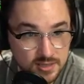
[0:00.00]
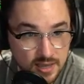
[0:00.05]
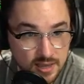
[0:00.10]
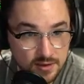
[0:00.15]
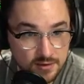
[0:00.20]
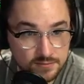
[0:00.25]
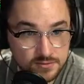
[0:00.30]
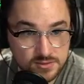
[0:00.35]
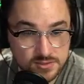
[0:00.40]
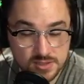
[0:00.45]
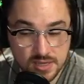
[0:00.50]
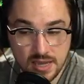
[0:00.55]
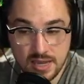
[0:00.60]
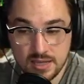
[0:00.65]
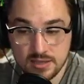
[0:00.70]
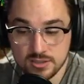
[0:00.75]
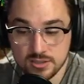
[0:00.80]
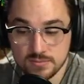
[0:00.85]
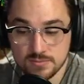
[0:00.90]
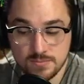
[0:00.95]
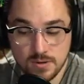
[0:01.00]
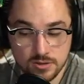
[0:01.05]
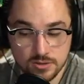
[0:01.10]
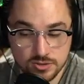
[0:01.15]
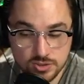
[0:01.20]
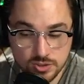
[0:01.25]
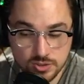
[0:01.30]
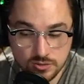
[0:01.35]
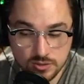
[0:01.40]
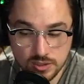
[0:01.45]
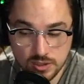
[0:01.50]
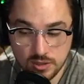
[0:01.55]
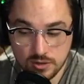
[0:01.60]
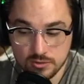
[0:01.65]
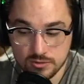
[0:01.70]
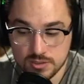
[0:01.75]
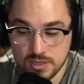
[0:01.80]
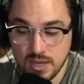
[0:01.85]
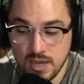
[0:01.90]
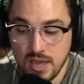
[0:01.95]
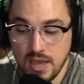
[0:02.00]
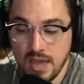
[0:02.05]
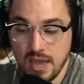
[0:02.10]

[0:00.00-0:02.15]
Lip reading: devs, at small studios,